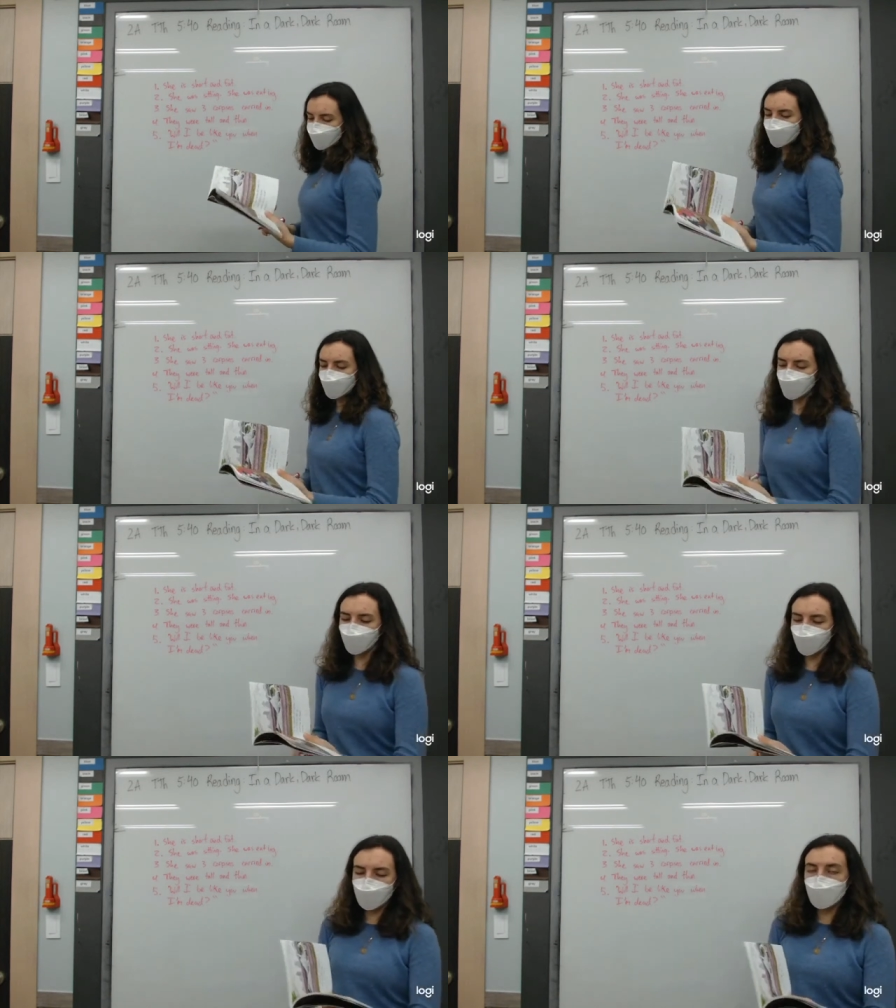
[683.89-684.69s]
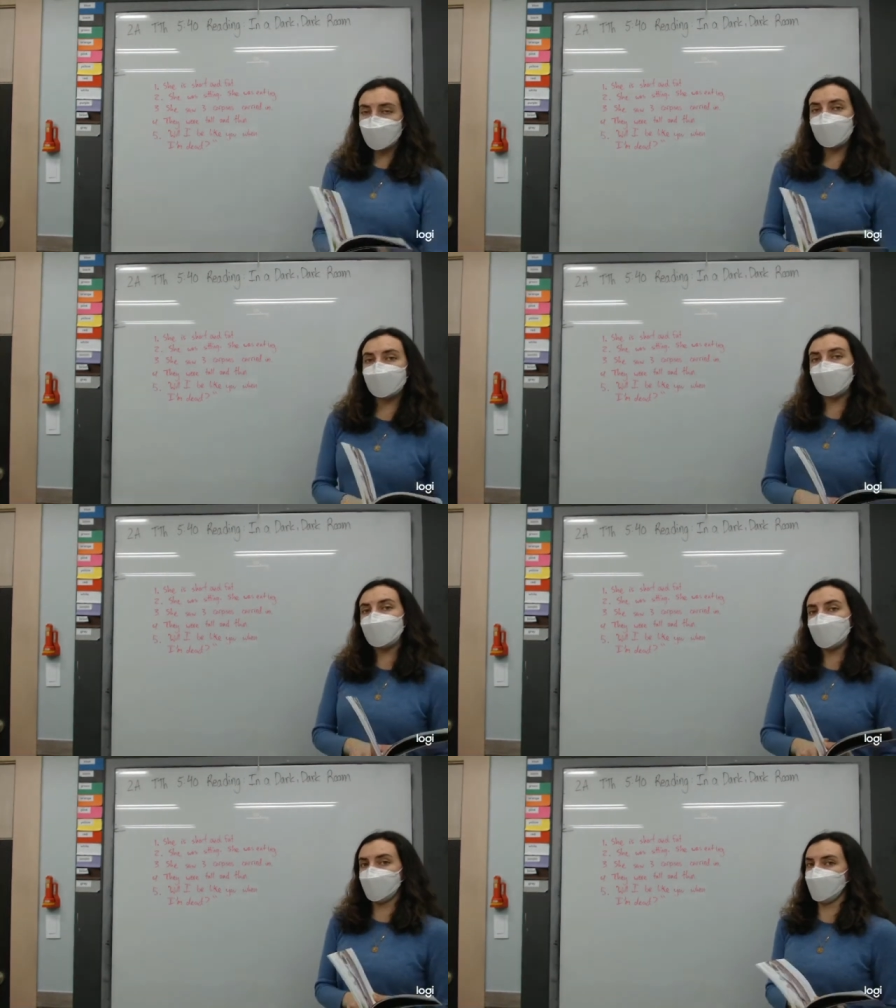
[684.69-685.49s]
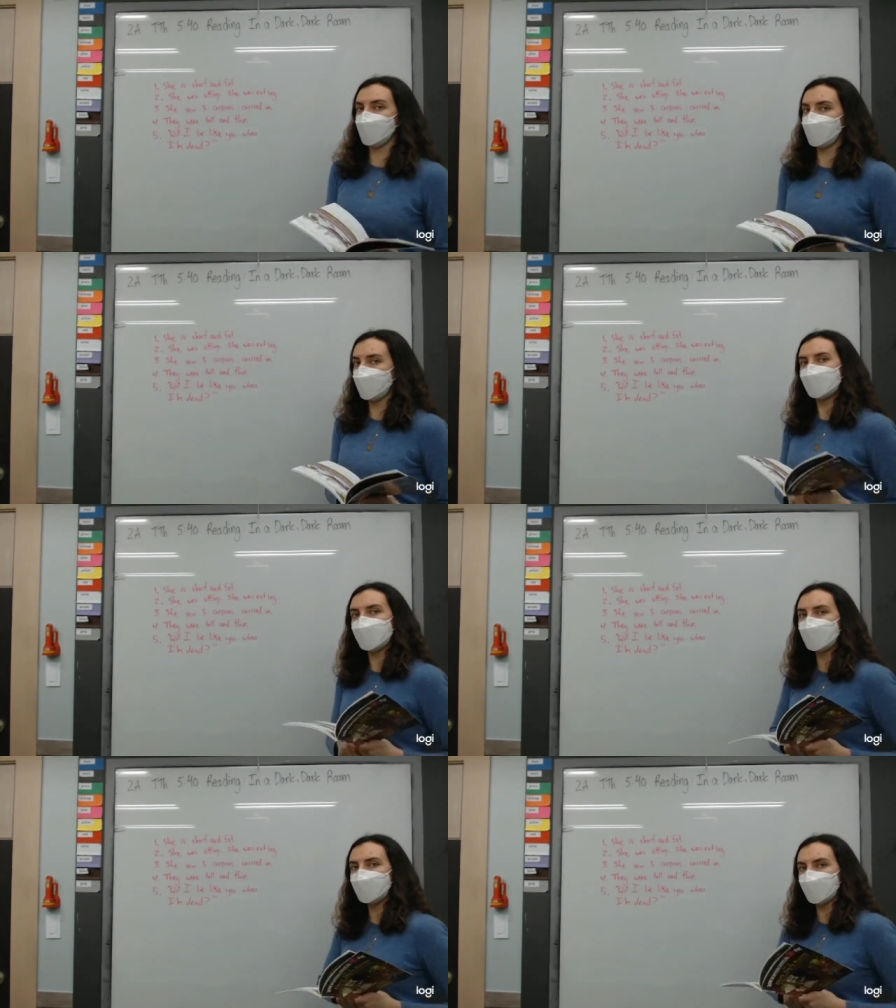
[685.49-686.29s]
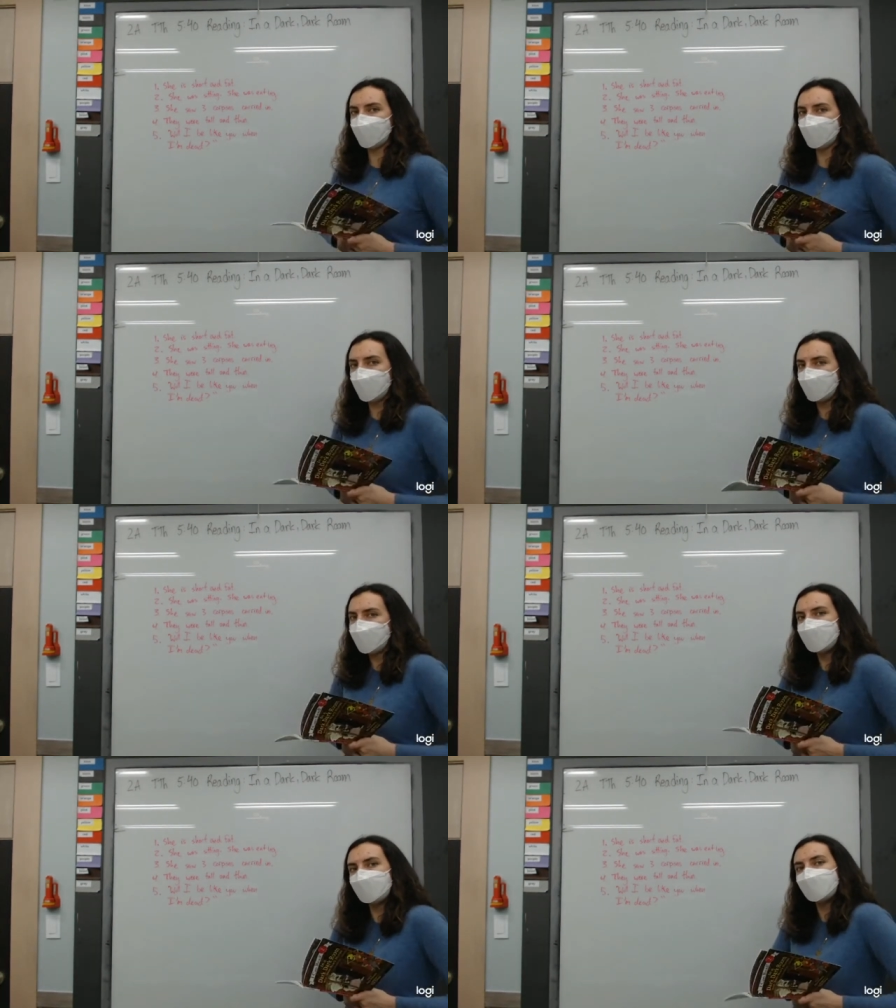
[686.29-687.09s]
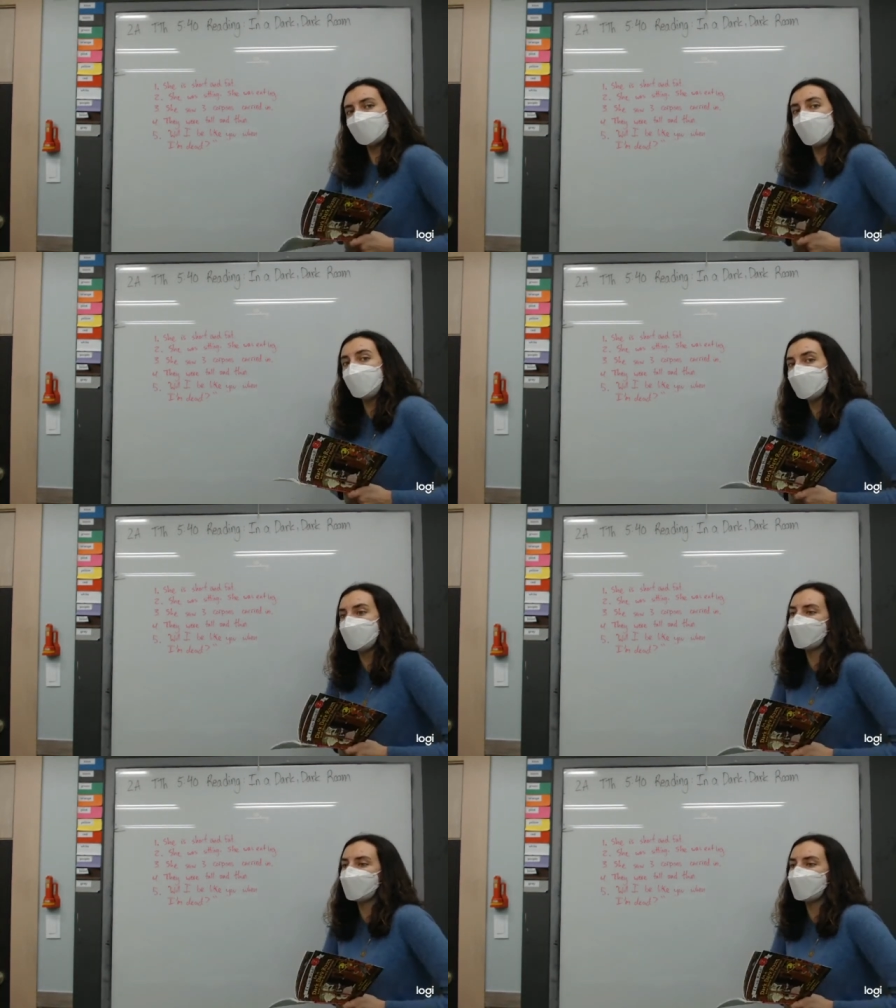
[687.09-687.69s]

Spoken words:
know, will I be like you when I'm dead? Will I be the same